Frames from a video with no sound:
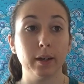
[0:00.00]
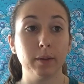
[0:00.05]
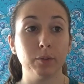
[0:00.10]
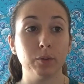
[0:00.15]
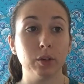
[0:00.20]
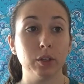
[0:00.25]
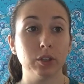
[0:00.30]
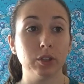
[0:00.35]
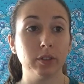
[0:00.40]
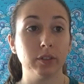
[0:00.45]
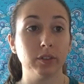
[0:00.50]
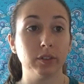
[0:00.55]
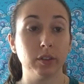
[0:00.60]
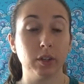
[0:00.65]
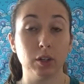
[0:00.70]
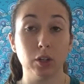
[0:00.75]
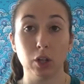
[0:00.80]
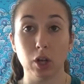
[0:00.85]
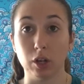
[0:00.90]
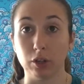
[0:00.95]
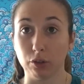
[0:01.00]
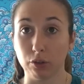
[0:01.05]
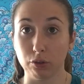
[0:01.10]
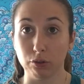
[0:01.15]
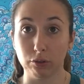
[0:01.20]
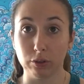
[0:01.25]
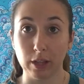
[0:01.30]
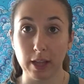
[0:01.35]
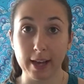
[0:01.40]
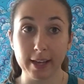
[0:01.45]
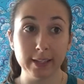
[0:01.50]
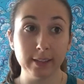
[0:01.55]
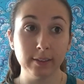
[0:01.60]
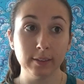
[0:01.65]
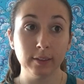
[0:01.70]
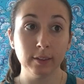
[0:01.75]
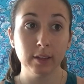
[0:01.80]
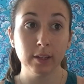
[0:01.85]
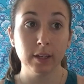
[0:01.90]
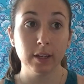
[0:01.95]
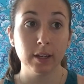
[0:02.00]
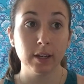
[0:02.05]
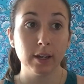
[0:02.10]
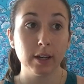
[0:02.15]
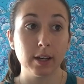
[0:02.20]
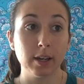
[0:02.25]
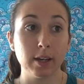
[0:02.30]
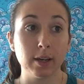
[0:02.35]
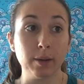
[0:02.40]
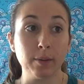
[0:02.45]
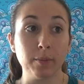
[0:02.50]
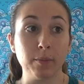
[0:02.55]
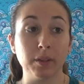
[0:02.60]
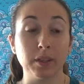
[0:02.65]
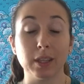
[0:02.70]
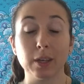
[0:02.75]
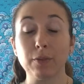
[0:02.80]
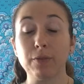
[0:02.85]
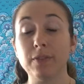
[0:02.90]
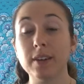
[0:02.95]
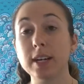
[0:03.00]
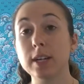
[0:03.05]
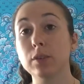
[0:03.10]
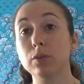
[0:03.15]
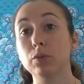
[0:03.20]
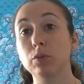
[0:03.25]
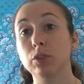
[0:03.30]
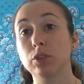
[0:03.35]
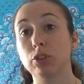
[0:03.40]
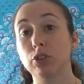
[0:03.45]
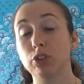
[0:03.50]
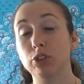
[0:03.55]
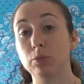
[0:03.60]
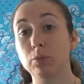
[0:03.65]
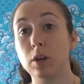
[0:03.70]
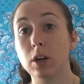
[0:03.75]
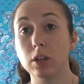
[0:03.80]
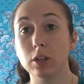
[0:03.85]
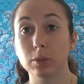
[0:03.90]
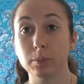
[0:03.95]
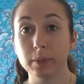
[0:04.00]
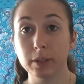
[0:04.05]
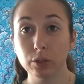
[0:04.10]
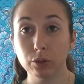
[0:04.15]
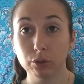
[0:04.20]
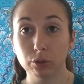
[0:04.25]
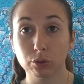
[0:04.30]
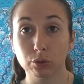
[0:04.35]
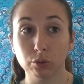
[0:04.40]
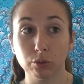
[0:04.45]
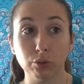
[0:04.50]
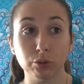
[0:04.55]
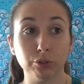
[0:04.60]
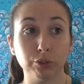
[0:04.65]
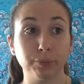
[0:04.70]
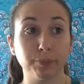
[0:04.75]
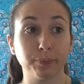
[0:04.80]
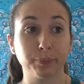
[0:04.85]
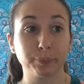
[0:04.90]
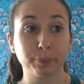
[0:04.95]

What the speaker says: Questions along those lines. What they found was the smaller middle schools,